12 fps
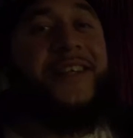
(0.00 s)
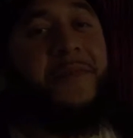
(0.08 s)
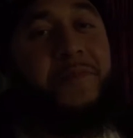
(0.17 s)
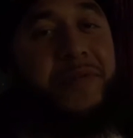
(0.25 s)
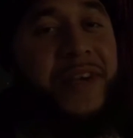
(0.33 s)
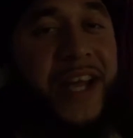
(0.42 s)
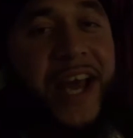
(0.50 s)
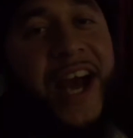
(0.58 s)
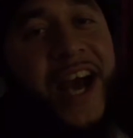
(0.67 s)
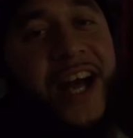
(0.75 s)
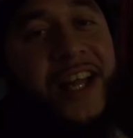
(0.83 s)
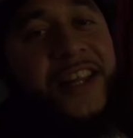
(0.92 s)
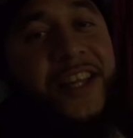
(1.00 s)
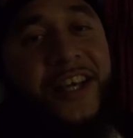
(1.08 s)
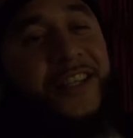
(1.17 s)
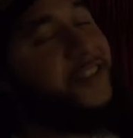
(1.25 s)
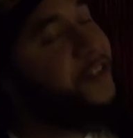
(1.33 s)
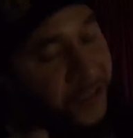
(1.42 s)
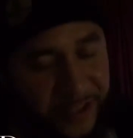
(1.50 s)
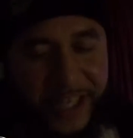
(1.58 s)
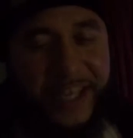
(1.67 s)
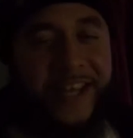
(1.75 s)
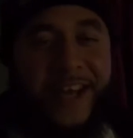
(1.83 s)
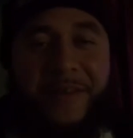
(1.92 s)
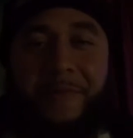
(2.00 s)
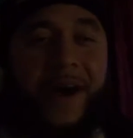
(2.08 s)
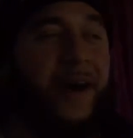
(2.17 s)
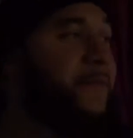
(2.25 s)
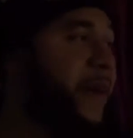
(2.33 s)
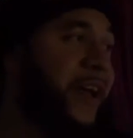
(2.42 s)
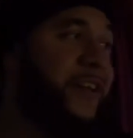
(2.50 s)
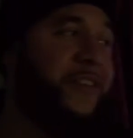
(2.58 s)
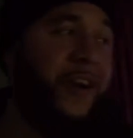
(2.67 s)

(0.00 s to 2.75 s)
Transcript: depending how it looks. So so take that in mind, man. You